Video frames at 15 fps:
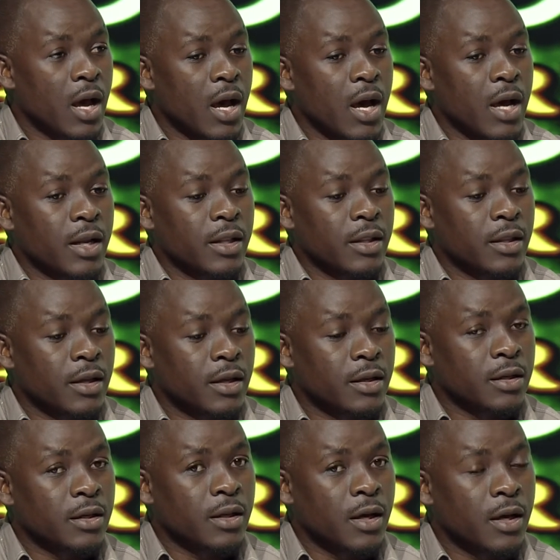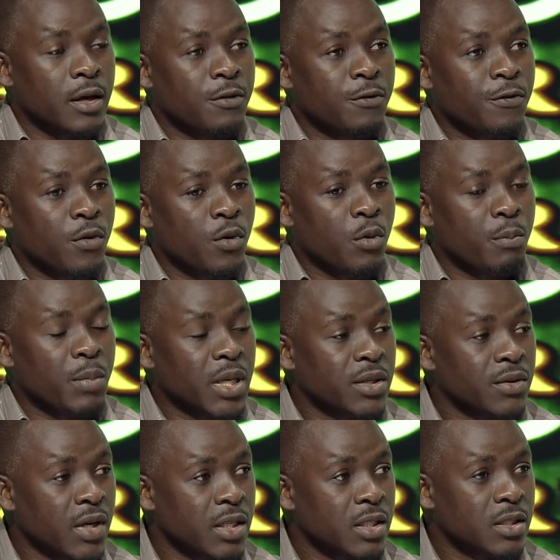And then for paddy
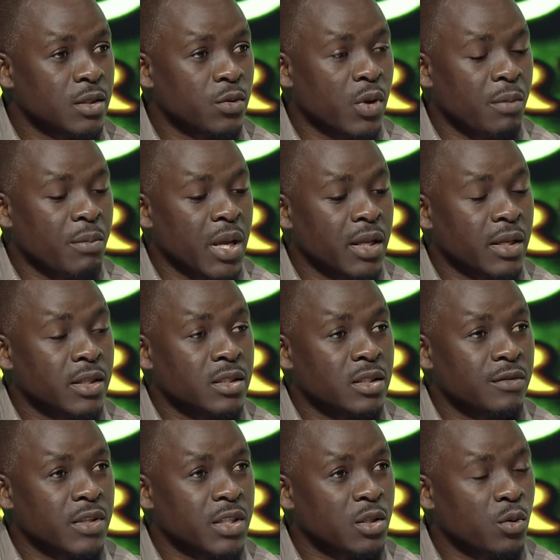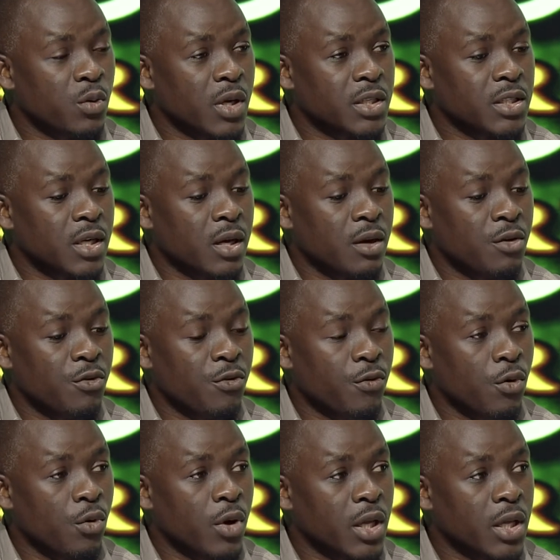rice, we are buying 70 kwacha
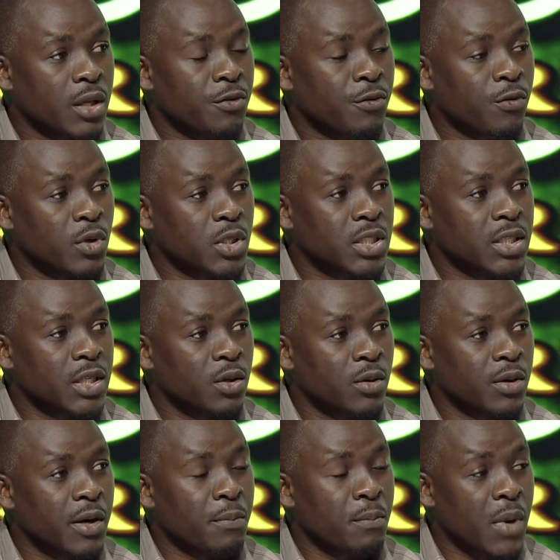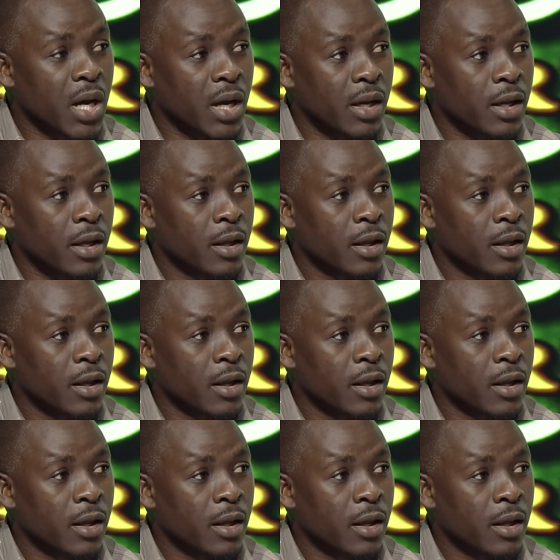for a 40 kilogram bag.